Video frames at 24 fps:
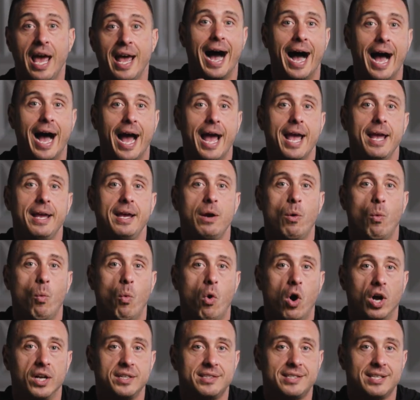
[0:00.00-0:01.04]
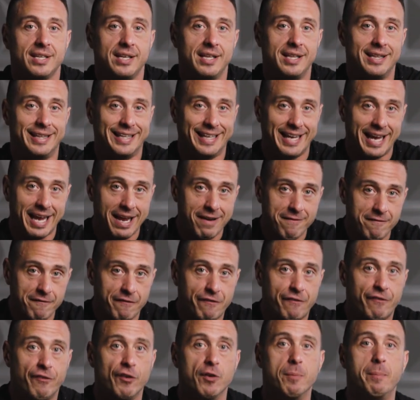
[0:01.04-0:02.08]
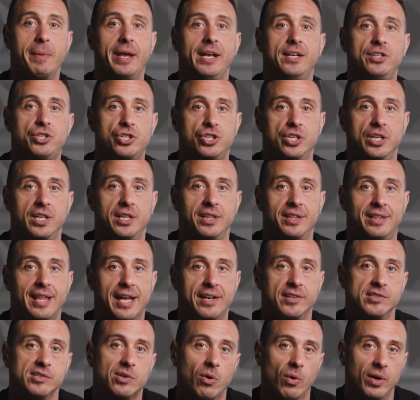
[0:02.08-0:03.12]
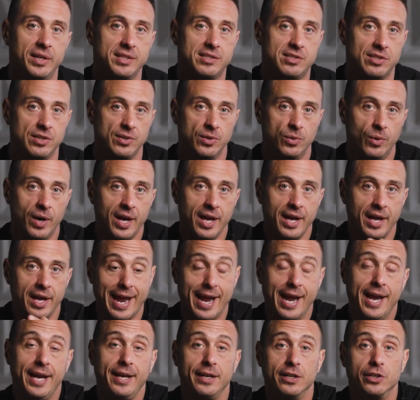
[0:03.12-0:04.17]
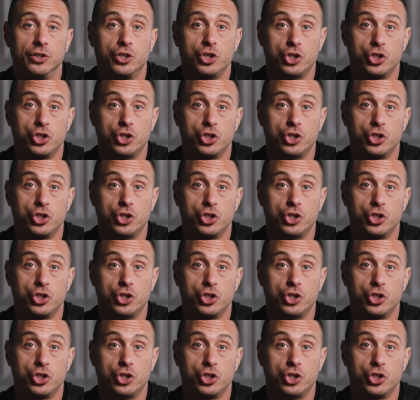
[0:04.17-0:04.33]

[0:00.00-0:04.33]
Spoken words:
I want the information that is going to A,